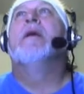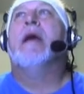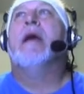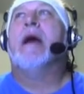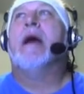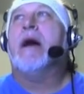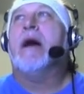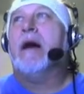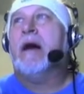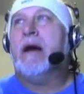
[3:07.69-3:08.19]

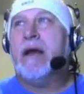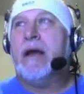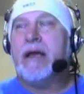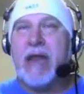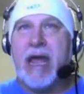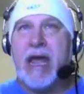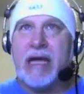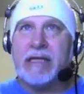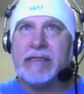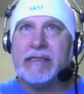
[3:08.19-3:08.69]
It
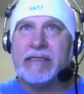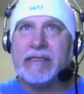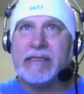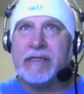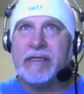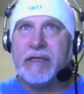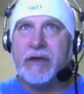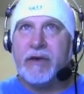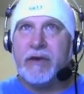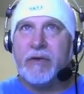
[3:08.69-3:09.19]
has to
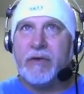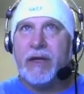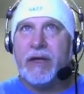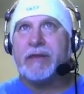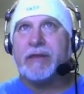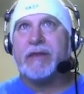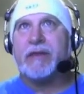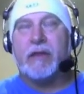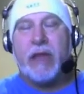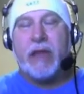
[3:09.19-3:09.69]
do
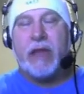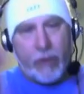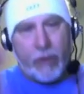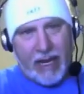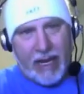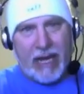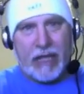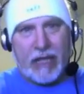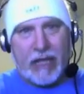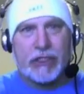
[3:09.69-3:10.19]
with the
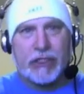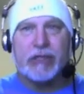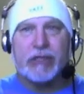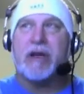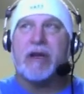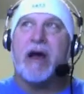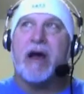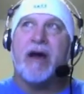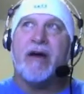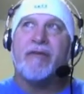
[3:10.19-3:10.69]
location
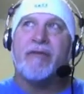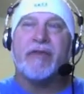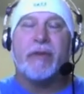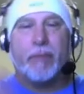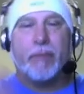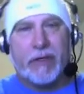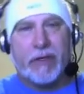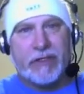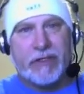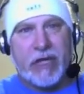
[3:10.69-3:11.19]
of the
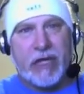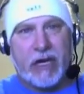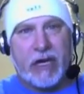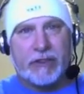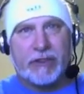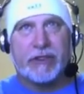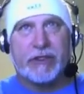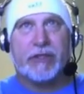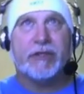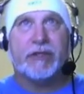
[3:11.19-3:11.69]

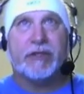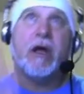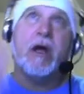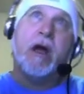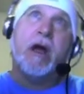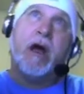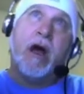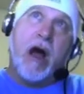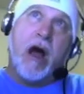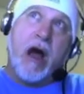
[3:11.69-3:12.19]
production
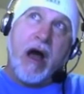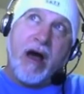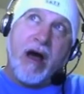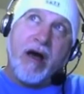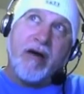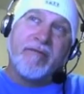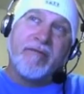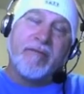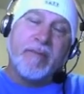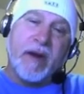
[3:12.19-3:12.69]

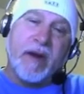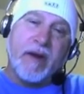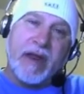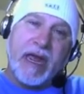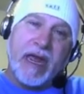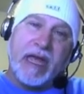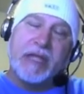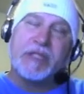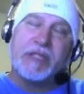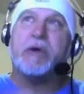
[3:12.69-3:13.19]
of
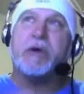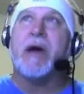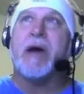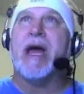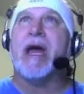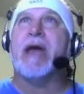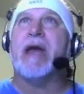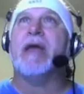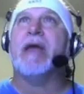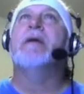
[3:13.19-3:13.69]

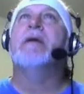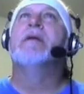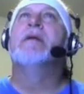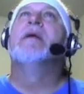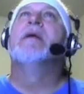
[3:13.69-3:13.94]
Perrier-Jouët.